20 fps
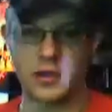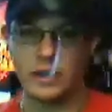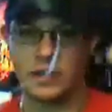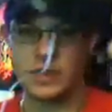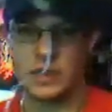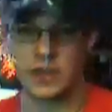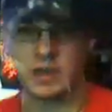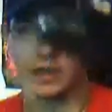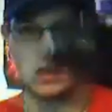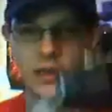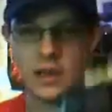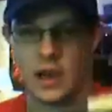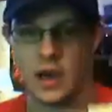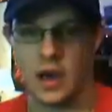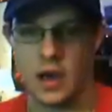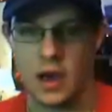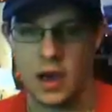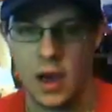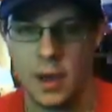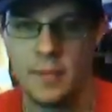You need
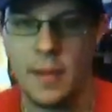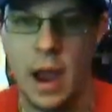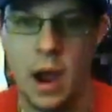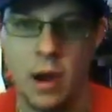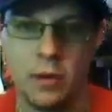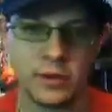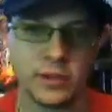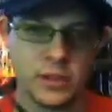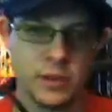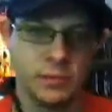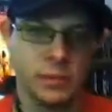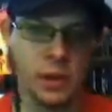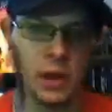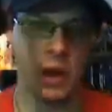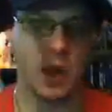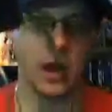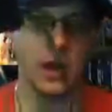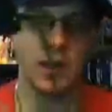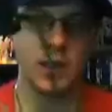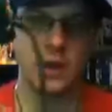a power
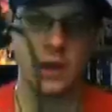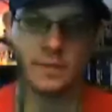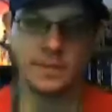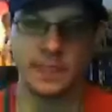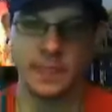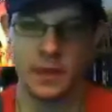supply,